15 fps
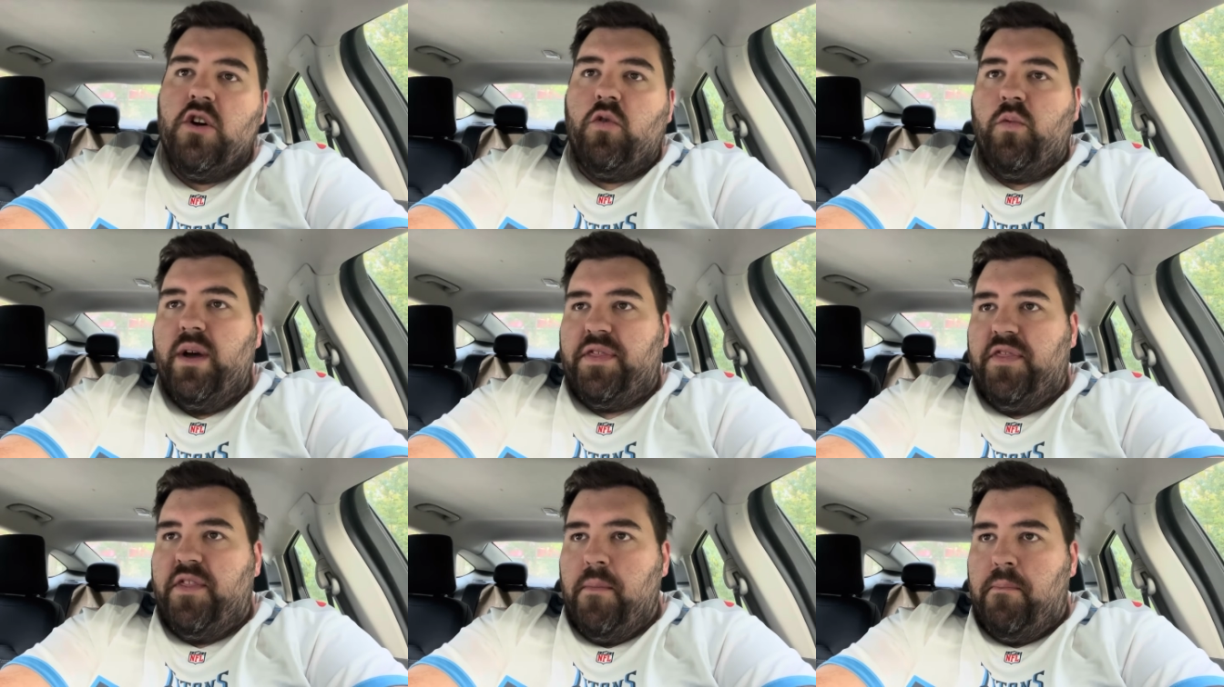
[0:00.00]

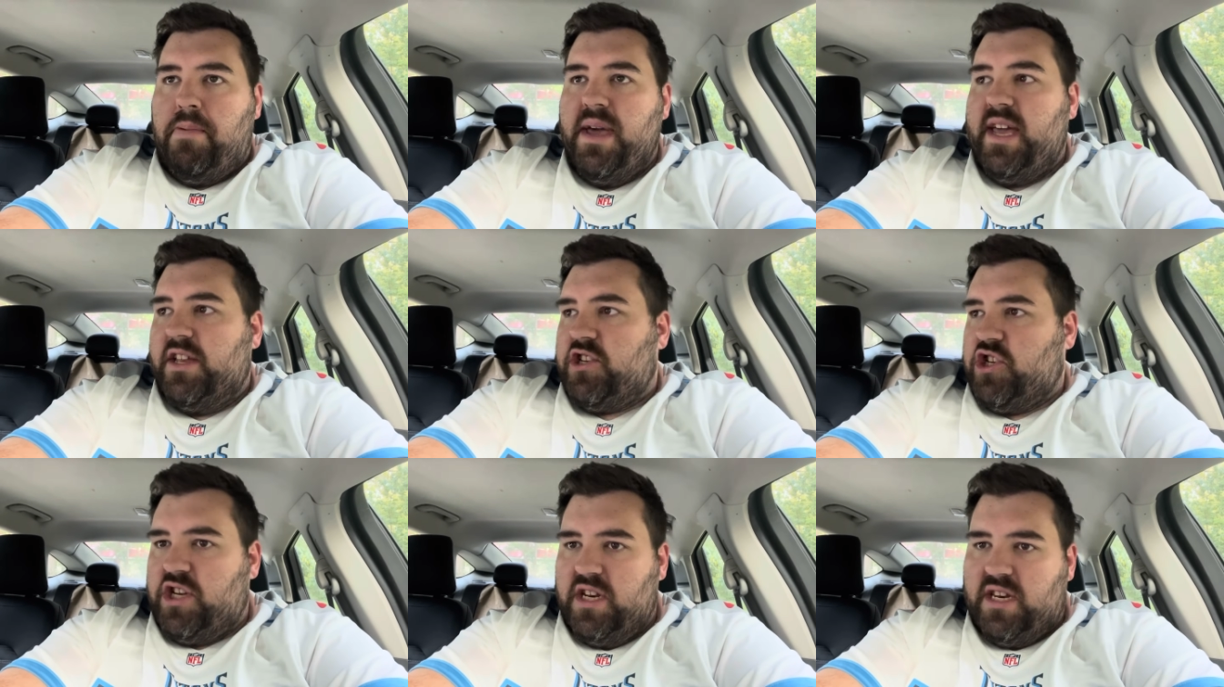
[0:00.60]
with the
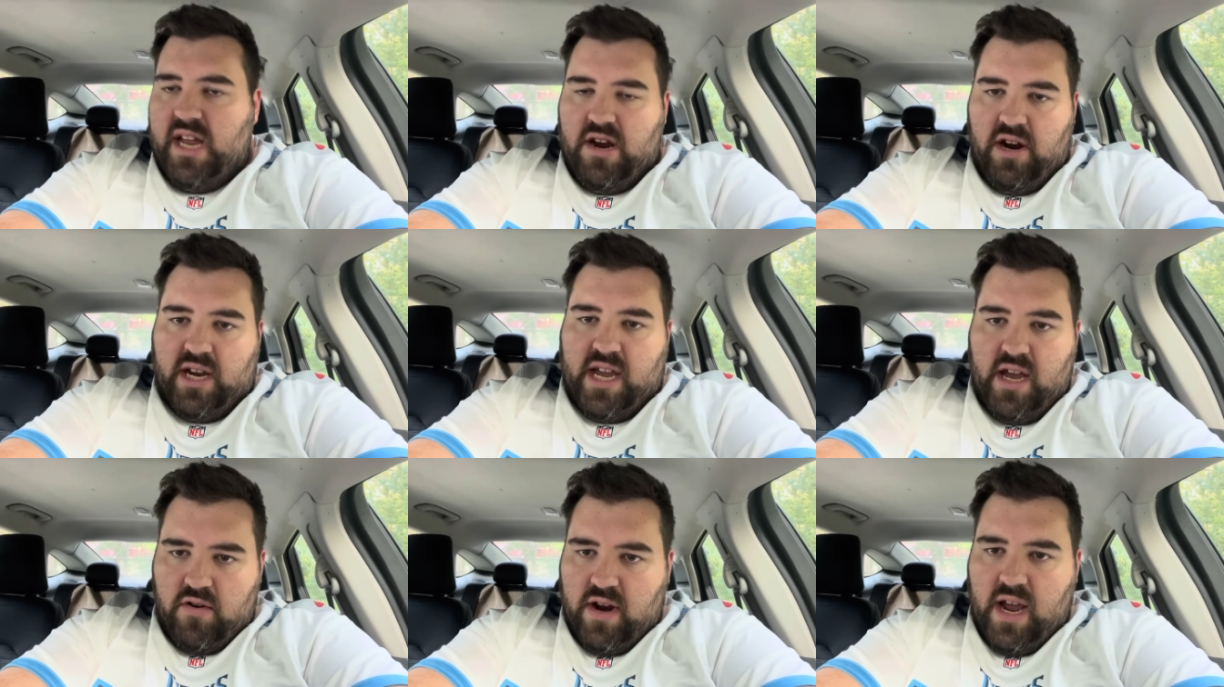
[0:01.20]
pitch to Derrick
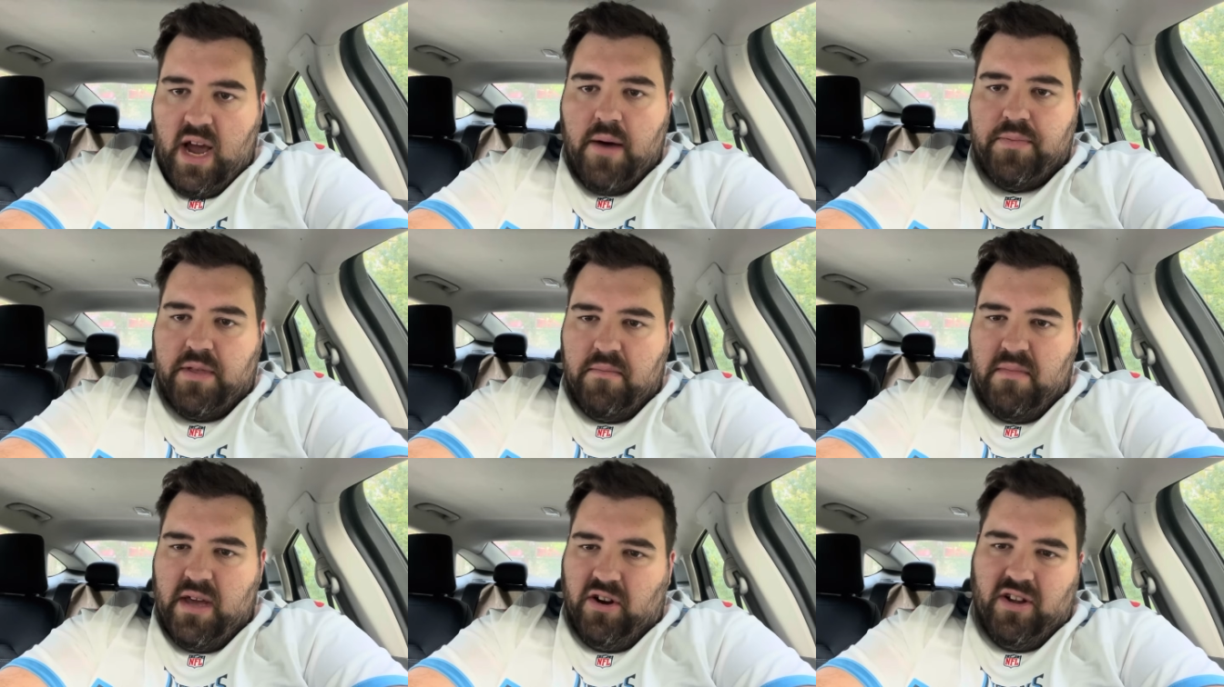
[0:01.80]
Henry up the
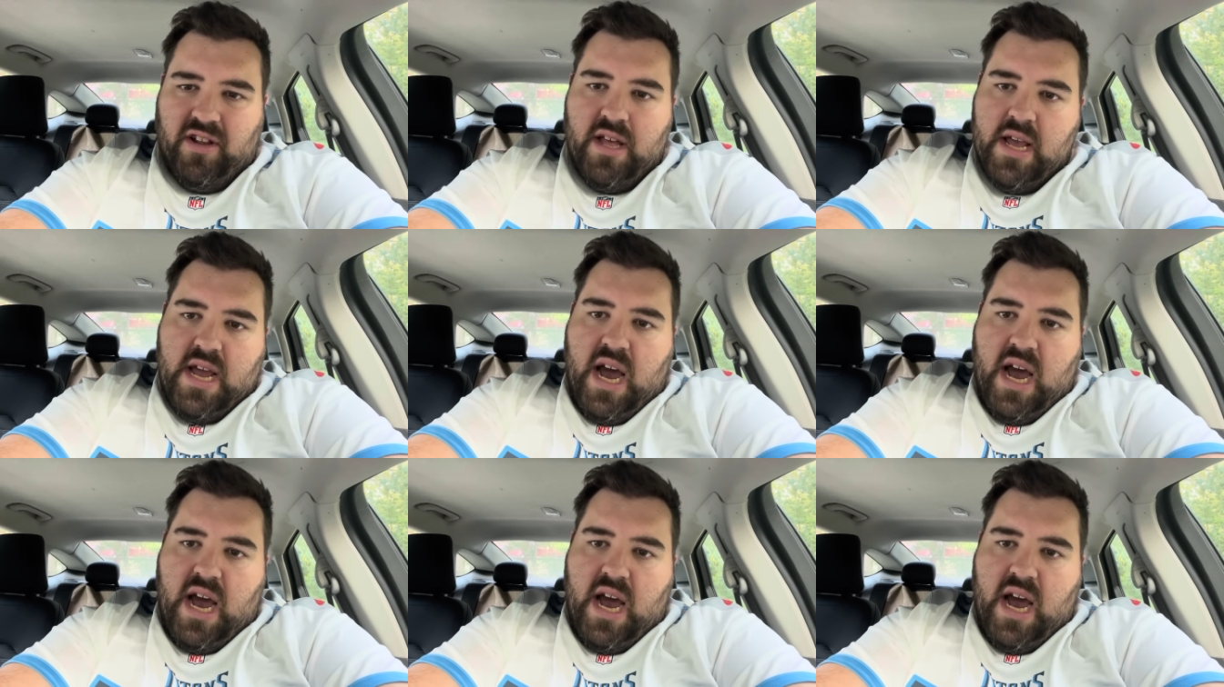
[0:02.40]
middle.